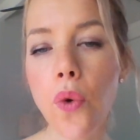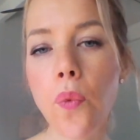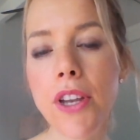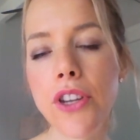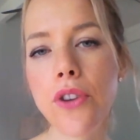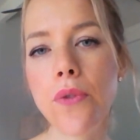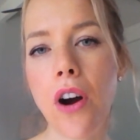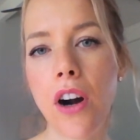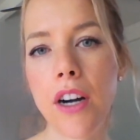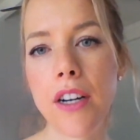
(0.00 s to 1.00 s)
When you
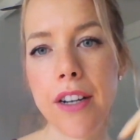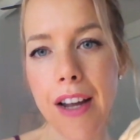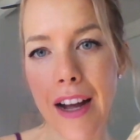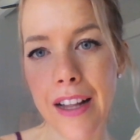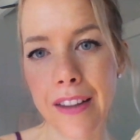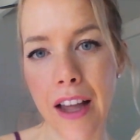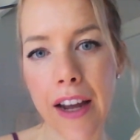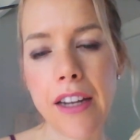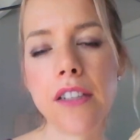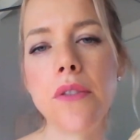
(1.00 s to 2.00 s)
are
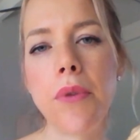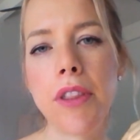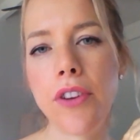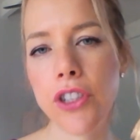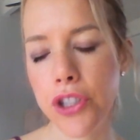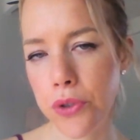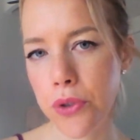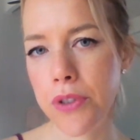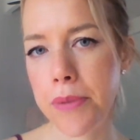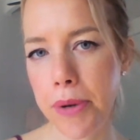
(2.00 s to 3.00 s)
aligned with your
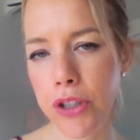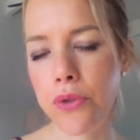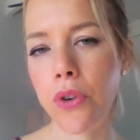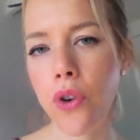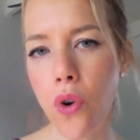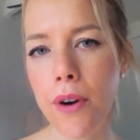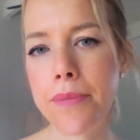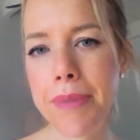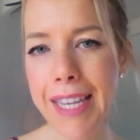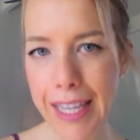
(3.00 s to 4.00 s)
true spiritual core
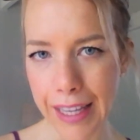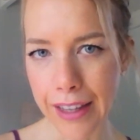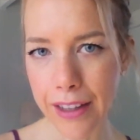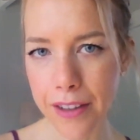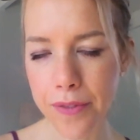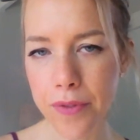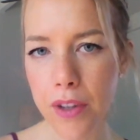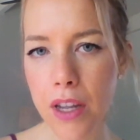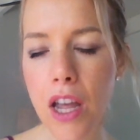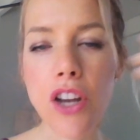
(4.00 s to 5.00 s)
being,
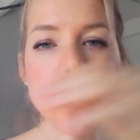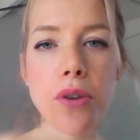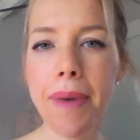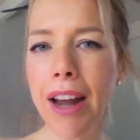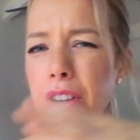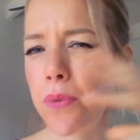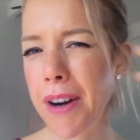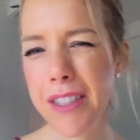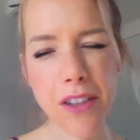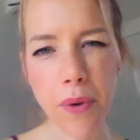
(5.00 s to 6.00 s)
no matter
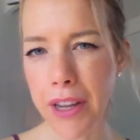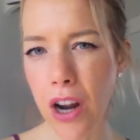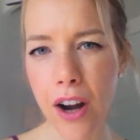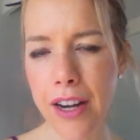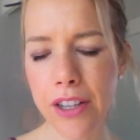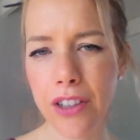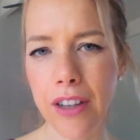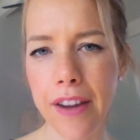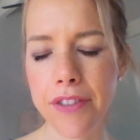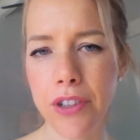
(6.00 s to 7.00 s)
what's going on in your
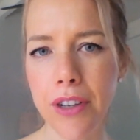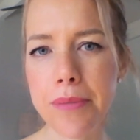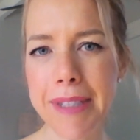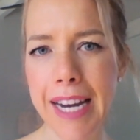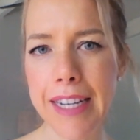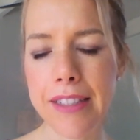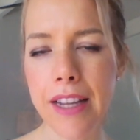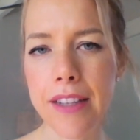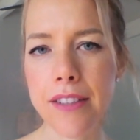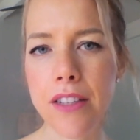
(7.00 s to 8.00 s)
life
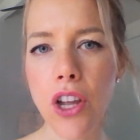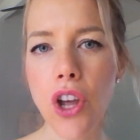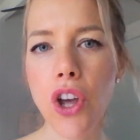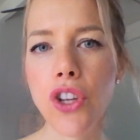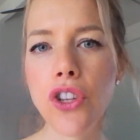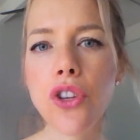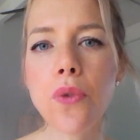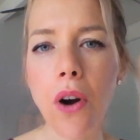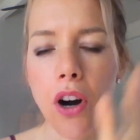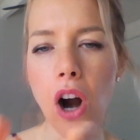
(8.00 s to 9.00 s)
circumstances,
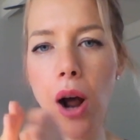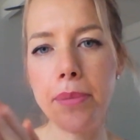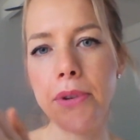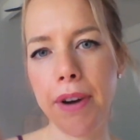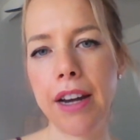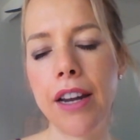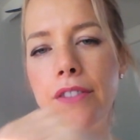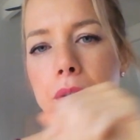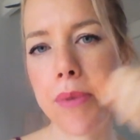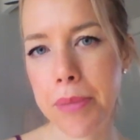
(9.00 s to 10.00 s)
you are operating
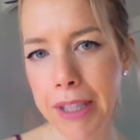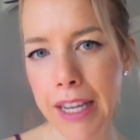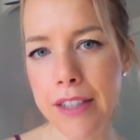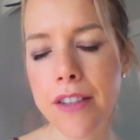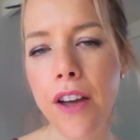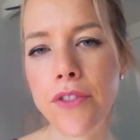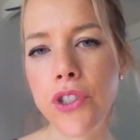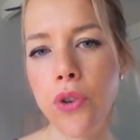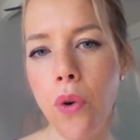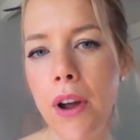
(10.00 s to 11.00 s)
from a place of
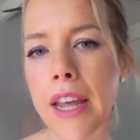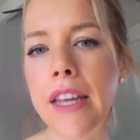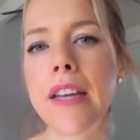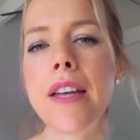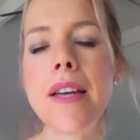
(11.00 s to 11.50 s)
joy,